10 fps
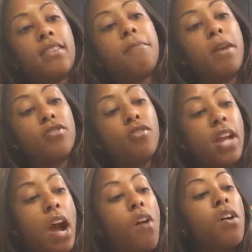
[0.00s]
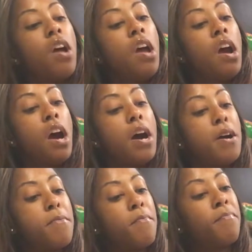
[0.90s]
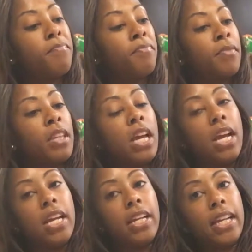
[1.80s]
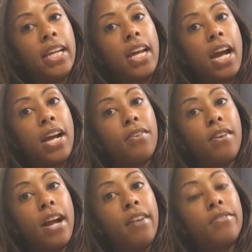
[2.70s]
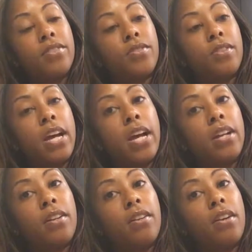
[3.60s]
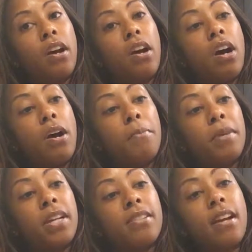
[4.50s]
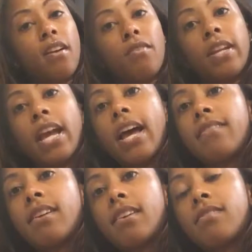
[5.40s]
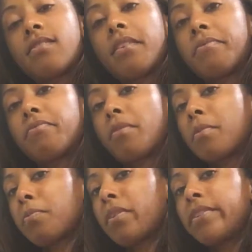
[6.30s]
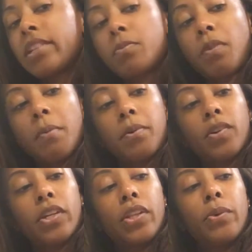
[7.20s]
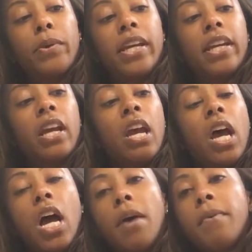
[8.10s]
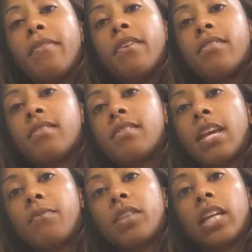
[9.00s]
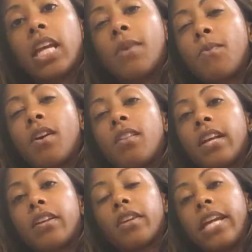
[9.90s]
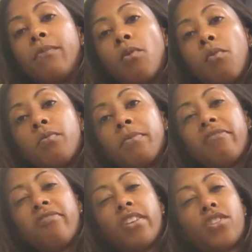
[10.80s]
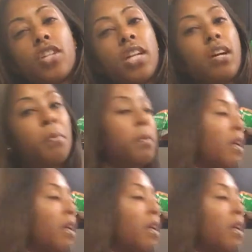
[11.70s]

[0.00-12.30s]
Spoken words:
them measured out. And again, I don't have to do that because I already had that stuff from a previous prep early in the week. And then the same with the quinoa. Like, your quinoa would be finishing up